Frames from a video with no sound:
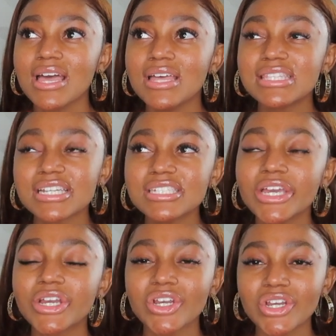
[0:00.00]
it's actually
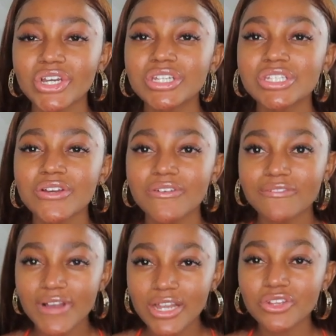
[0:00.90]
a good
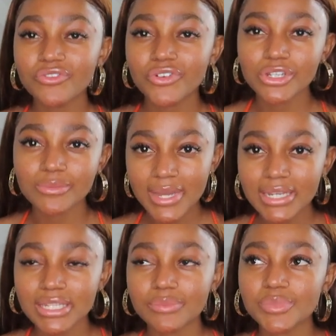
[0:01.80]
value for your
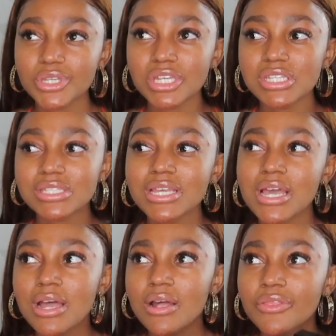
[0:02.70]
money, because
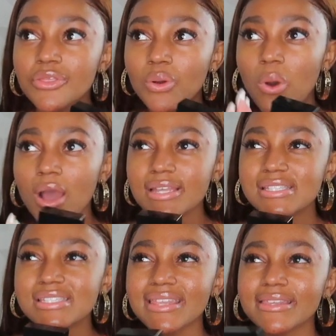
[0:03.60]
the
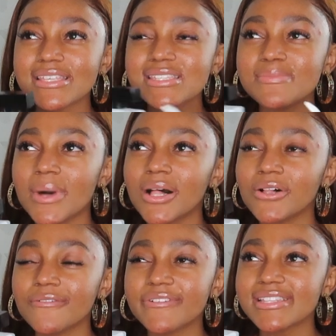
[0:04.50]
quality and the
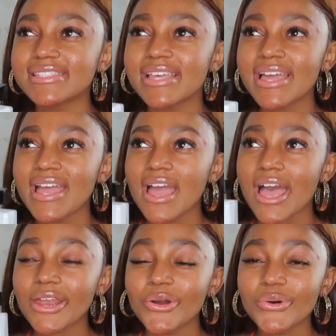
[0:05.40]
smell of it.
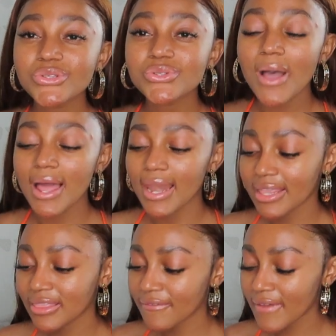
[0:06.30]
And also, I
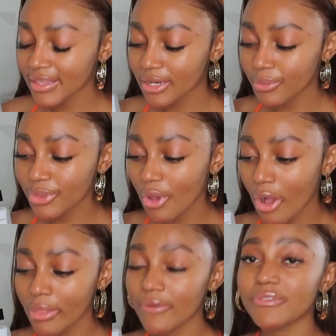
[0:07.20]
like the fact that with
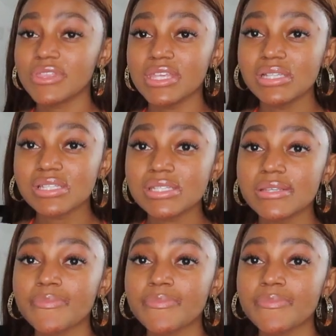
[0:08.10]
all of these